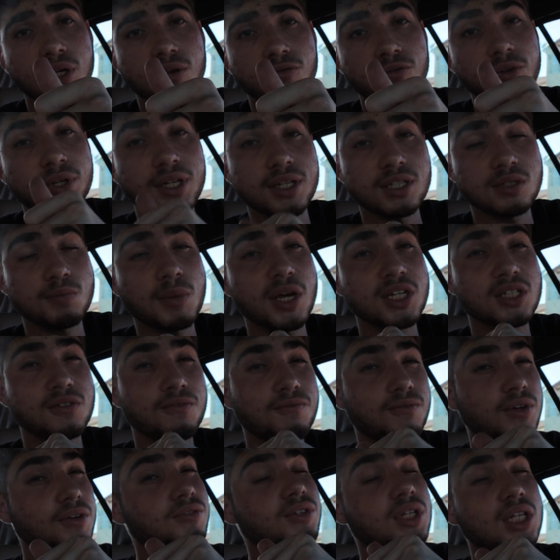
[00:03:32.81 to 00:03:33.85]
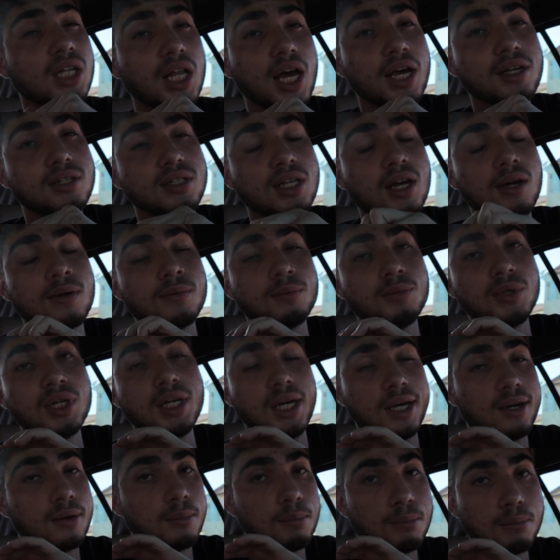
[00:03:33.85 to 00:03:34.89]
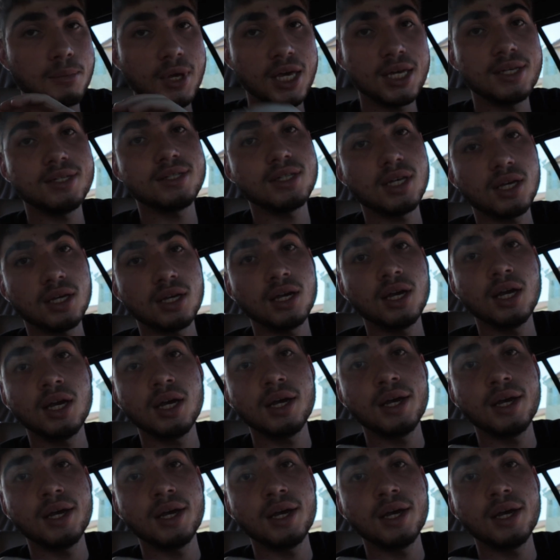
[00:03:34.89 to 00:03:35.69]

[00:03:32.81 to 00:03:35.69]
If we can smash 50 likes, that would be amazing.